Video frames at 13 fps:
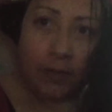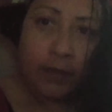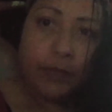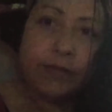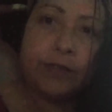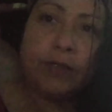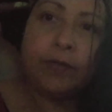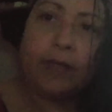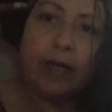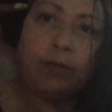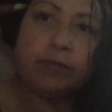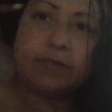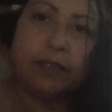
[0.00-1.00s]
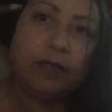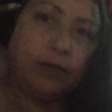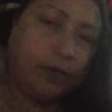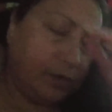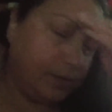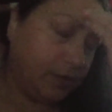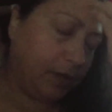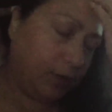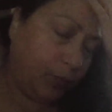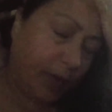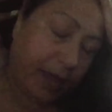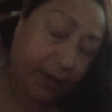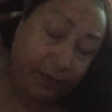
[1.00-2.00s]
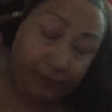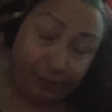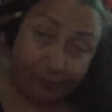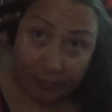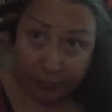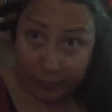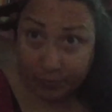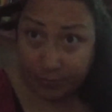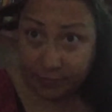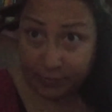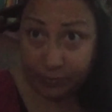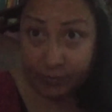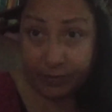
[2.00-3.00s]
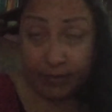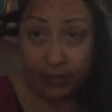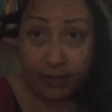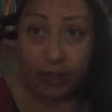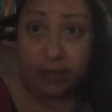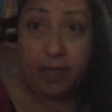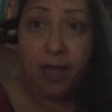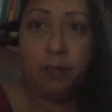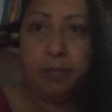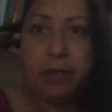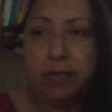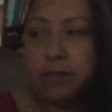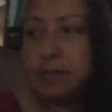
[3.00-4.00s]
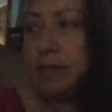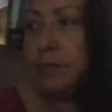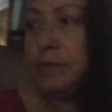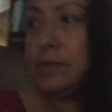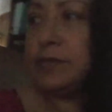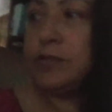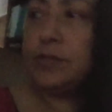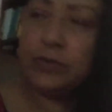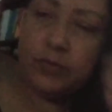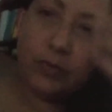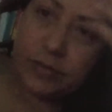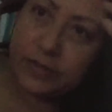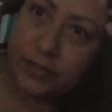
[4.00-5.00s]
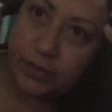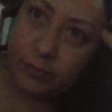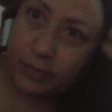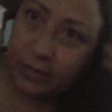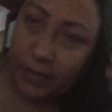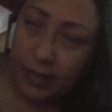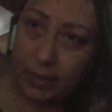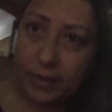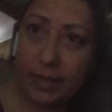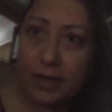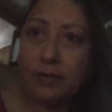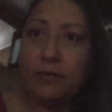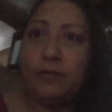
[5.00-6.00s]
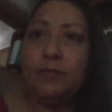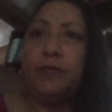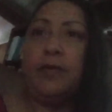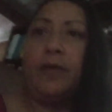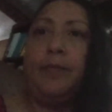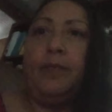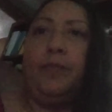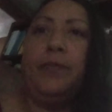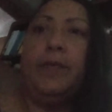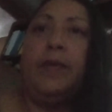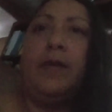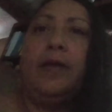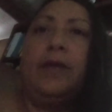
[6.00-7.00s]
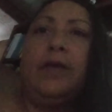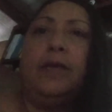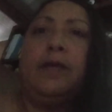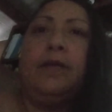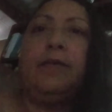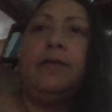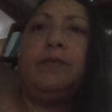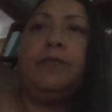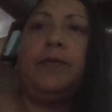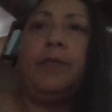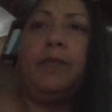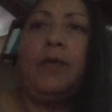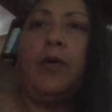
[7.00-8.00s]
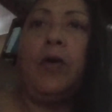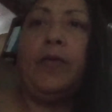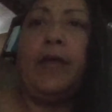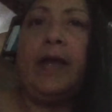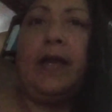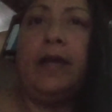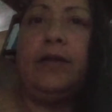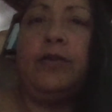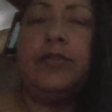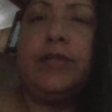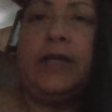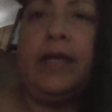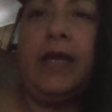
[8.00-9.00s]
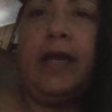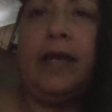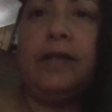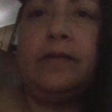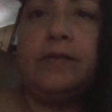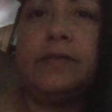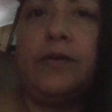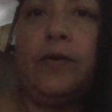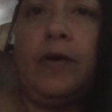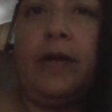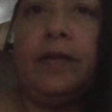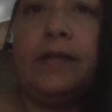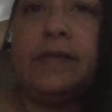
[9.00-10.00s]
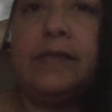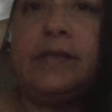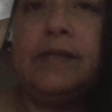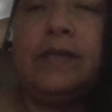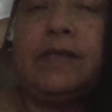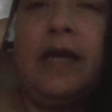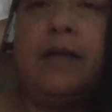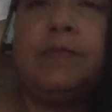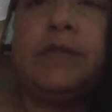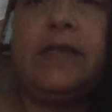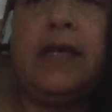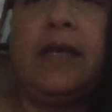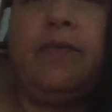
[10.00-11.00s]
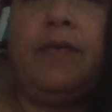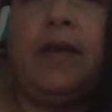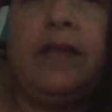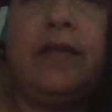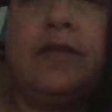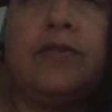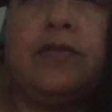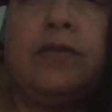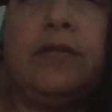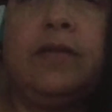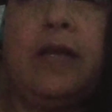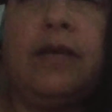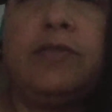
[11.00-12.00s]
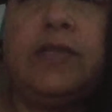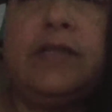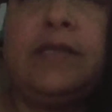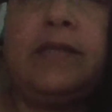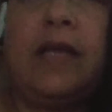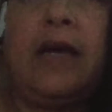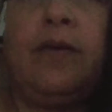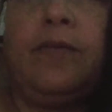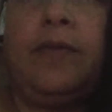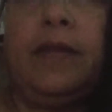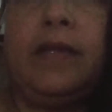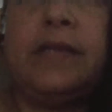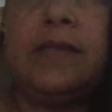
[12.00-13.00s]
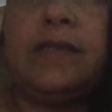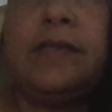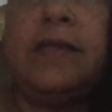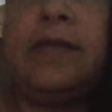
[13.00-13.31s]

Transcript: So that I was gonna wait for Sushi to knock out because I was sure she would knock out from from all that energy. And so this is the time to take advantage. Now she's down. This is the